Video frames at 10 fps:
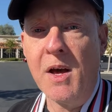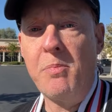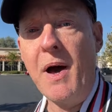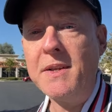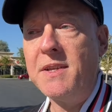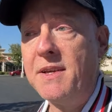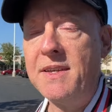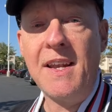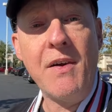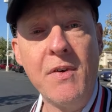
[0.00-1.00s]
but
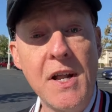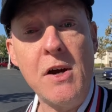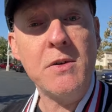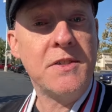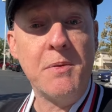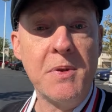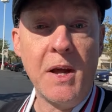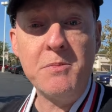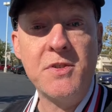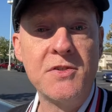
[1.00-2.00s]
you never know.
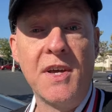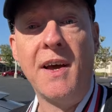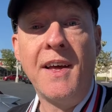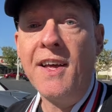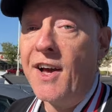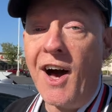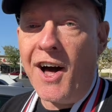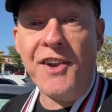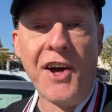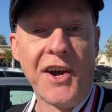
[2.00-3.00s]
Sometimes there's a
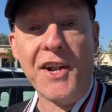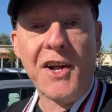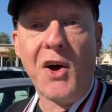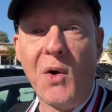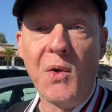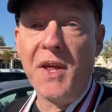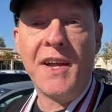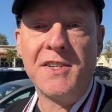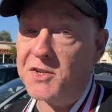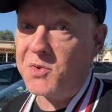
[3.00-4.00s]
nugget of gold
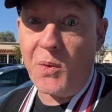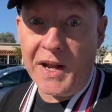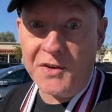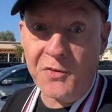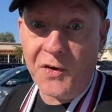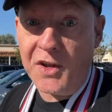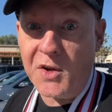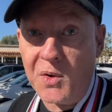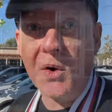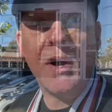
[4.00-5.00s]
just waiting for you.